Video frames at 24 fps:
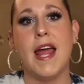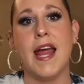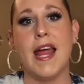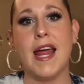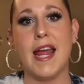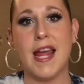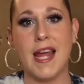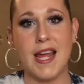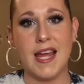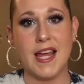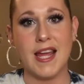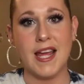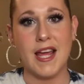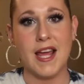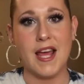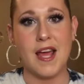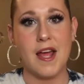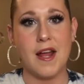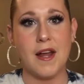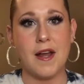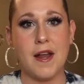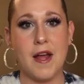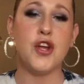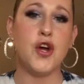
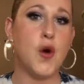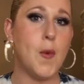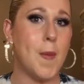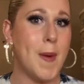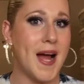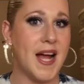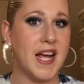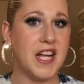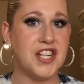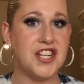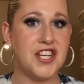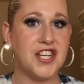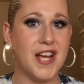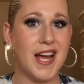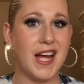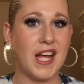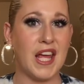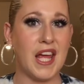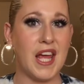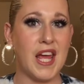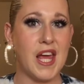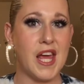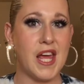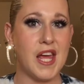and no-buy
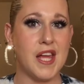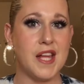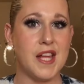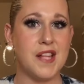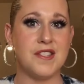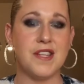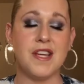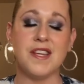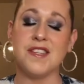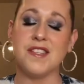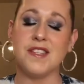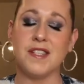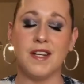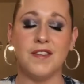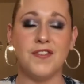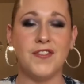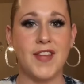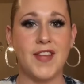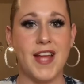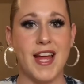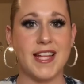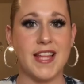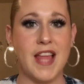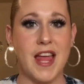check-ins, stuff
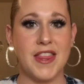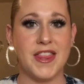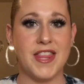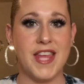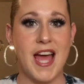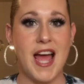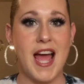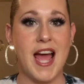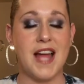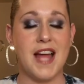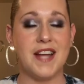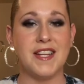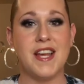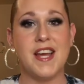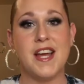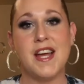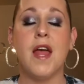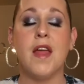like that.